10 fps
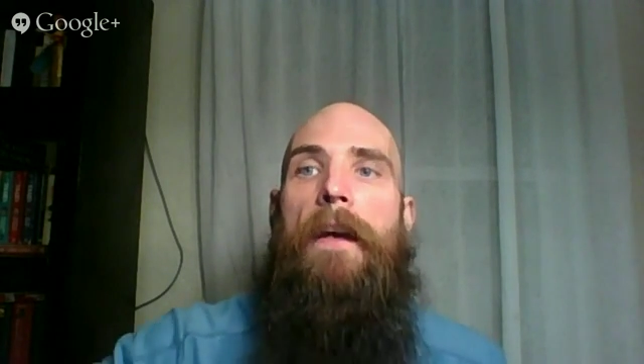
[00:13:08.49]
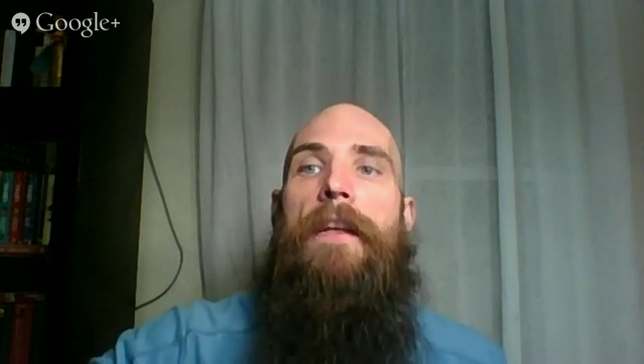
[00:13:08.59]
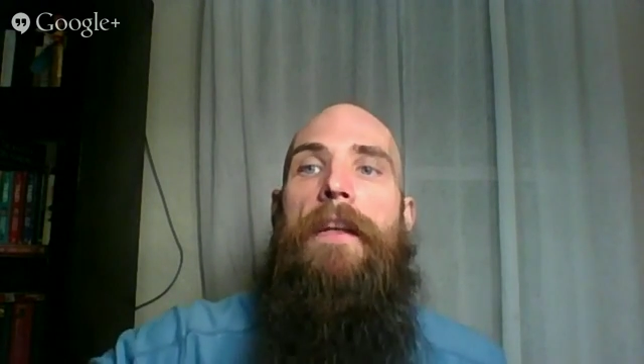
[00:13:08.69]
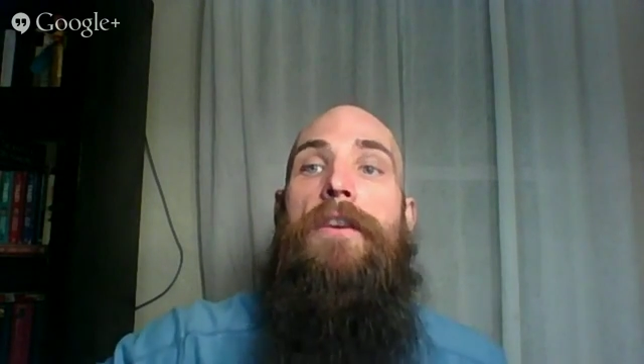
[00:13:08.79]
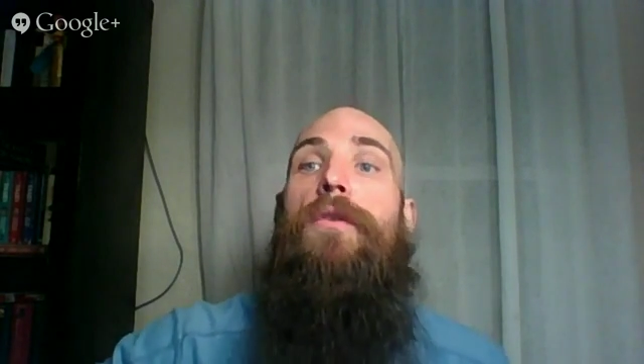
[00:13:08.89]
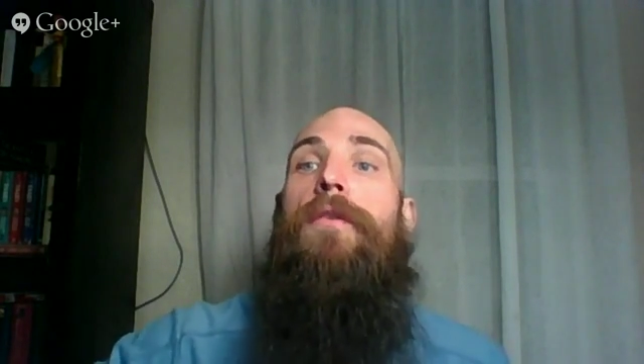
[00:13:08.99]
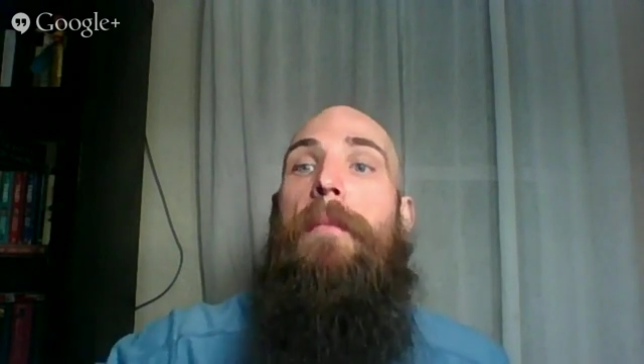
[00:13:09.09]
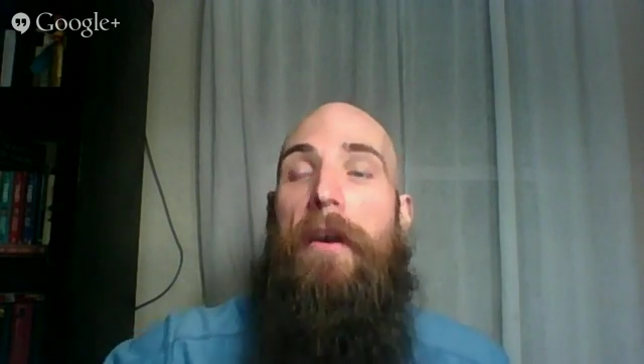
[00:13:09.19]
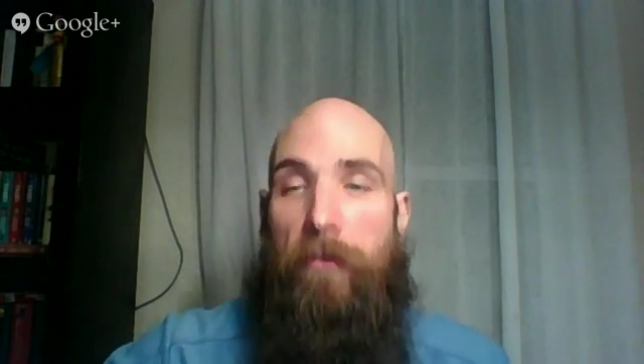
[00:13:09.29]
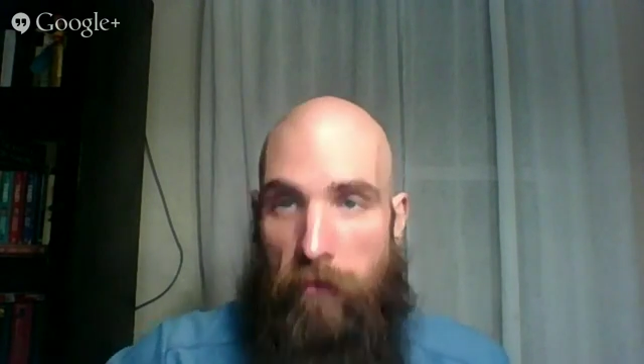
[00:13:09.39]
that yield the
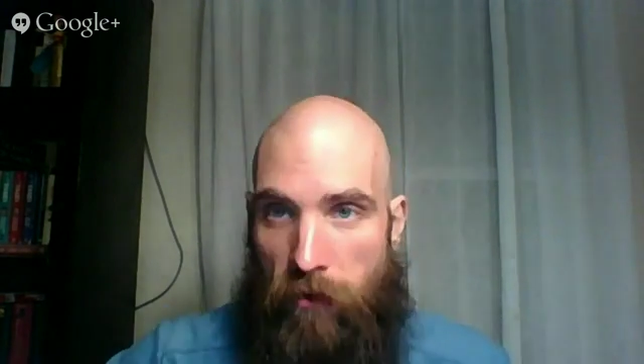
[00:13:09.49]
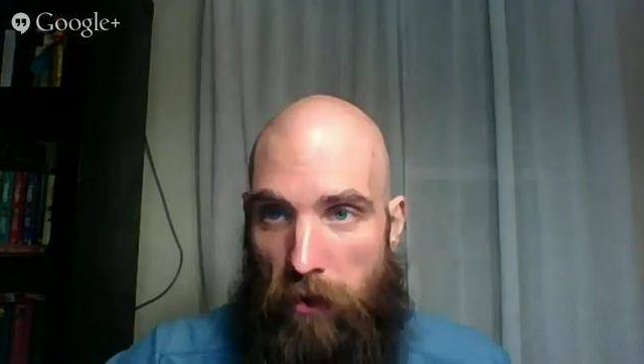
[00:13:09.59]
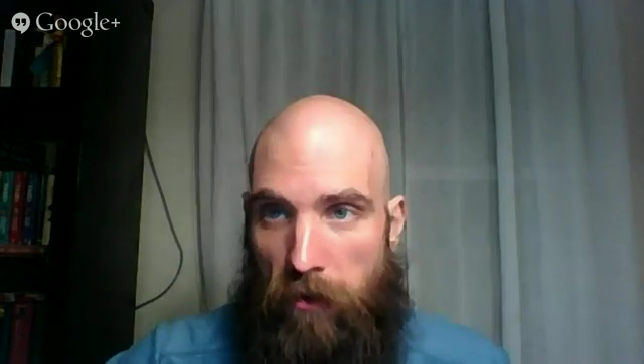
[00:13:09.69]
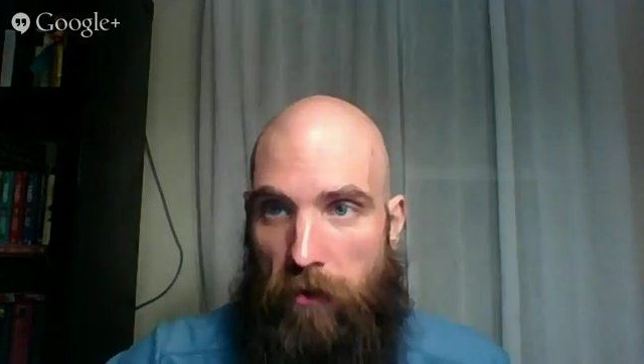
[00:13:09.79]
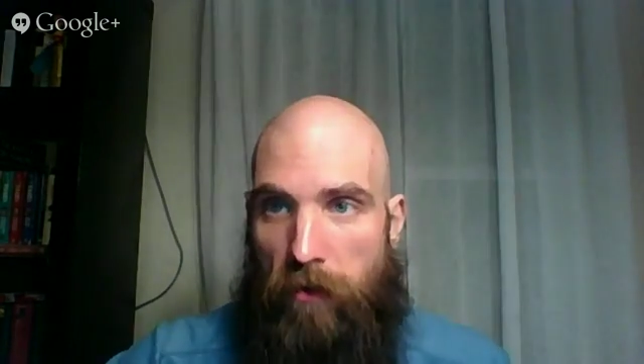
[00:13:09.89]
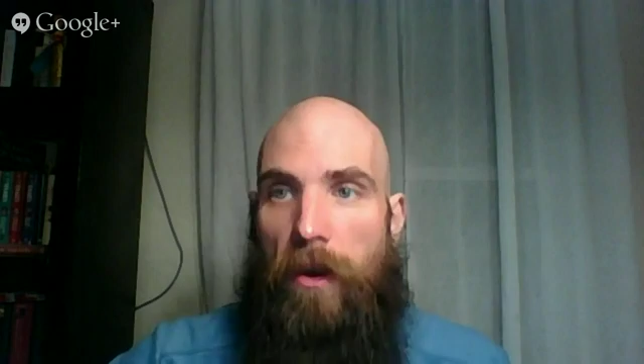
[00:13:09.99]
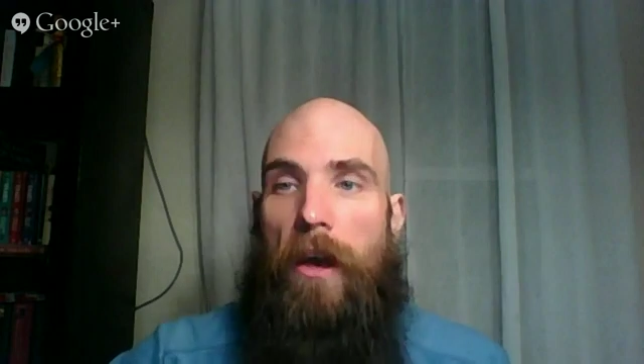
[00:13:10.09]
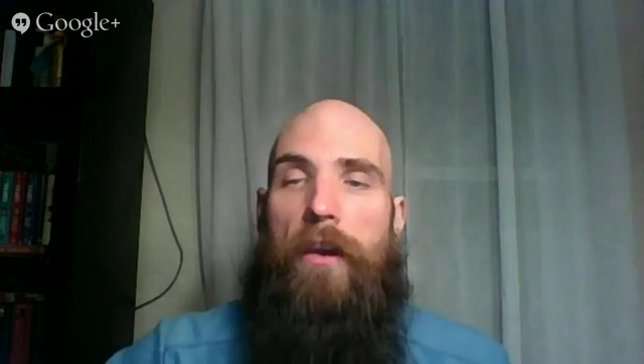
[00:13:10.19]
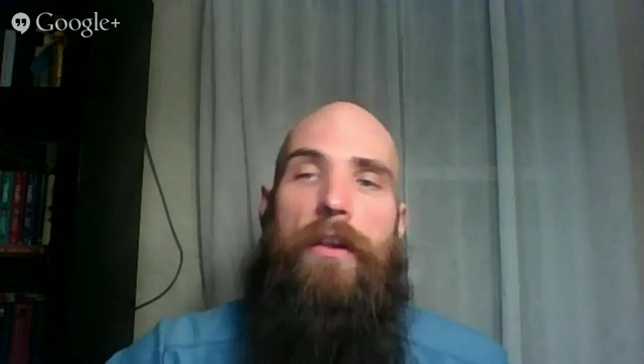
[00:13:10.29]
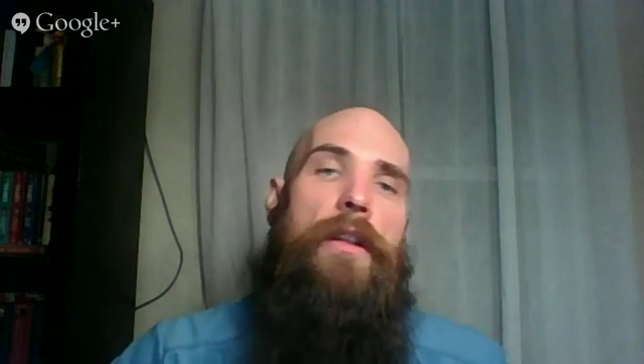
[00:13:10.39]
best results.
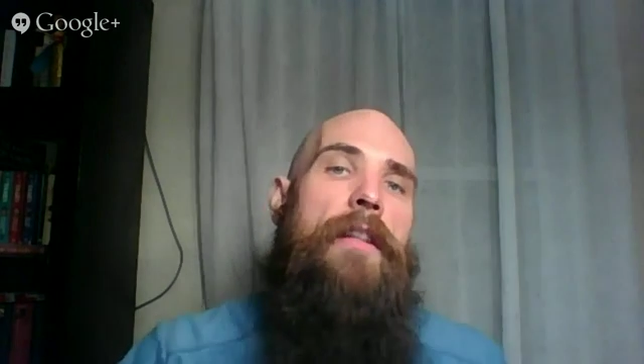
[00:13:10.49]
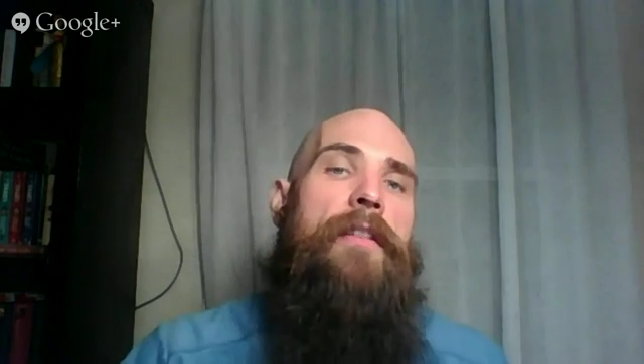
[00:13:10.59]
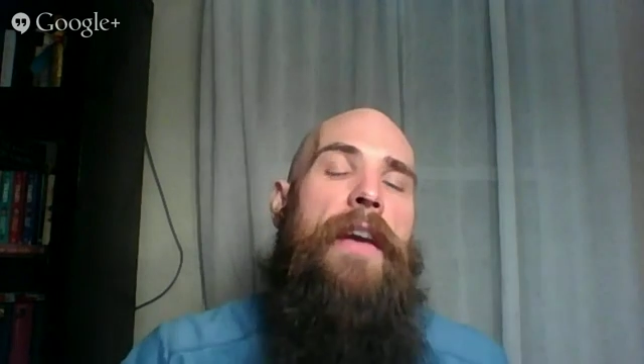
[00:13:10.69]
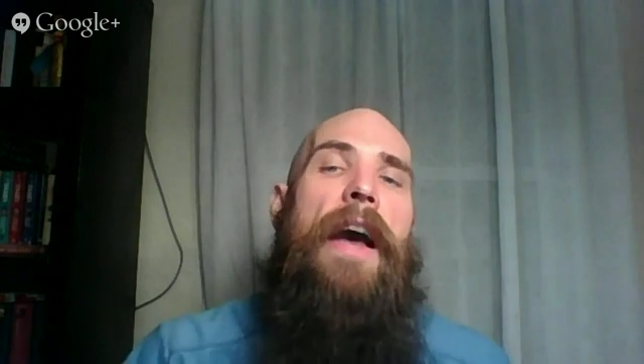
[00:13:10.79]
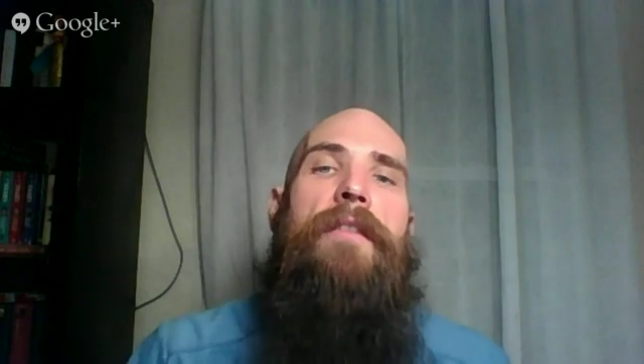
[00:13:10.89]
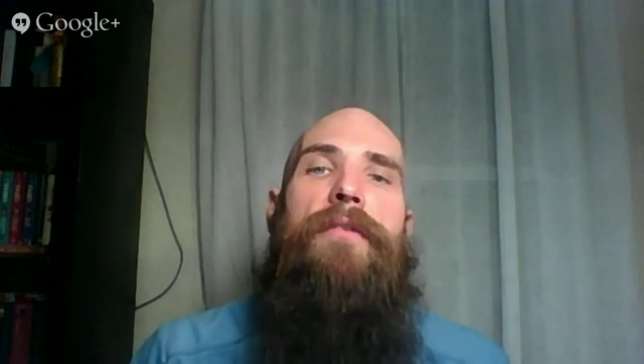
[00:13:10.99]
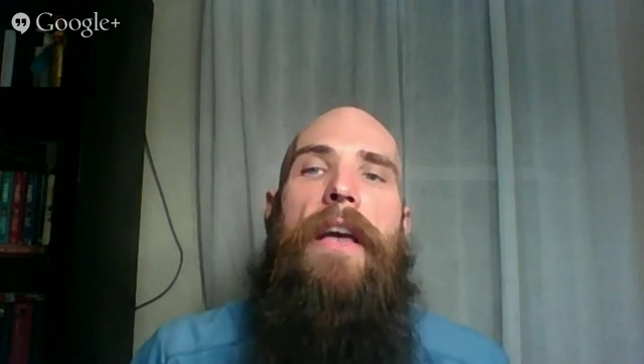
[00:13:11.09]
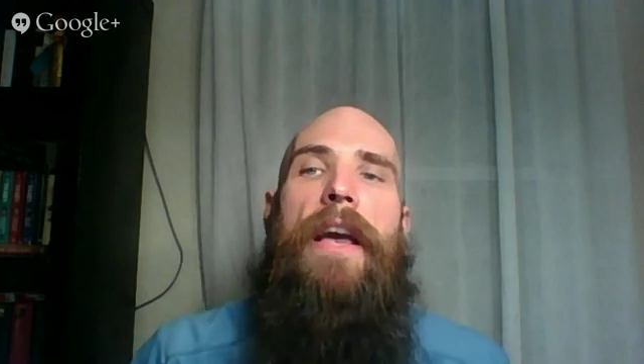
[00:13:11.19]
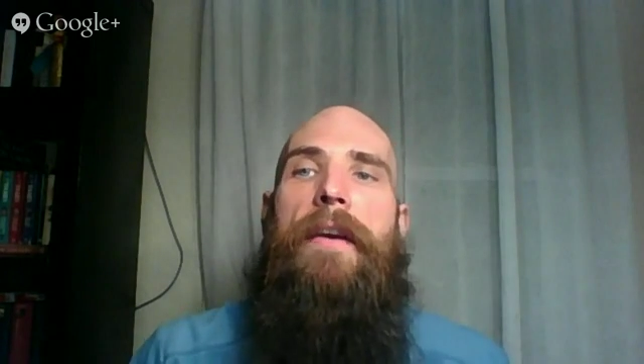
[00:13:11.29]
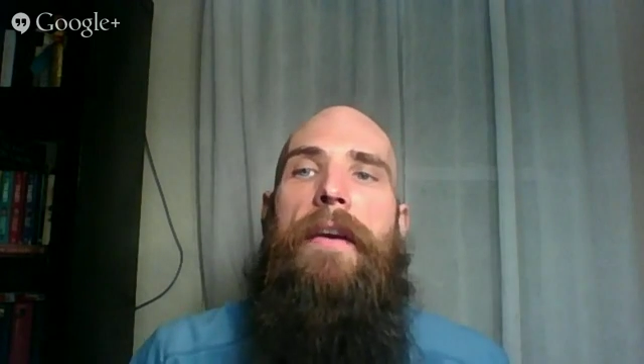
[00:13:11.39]
It's kind of
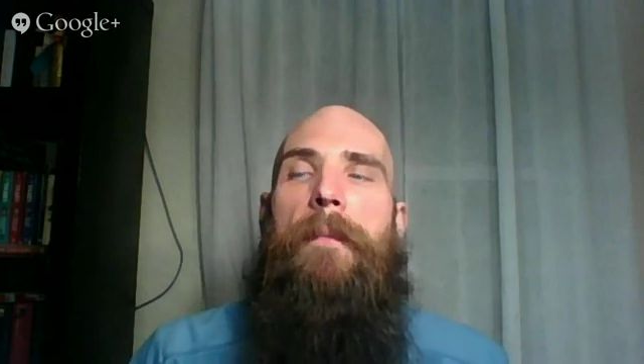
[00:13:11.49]
like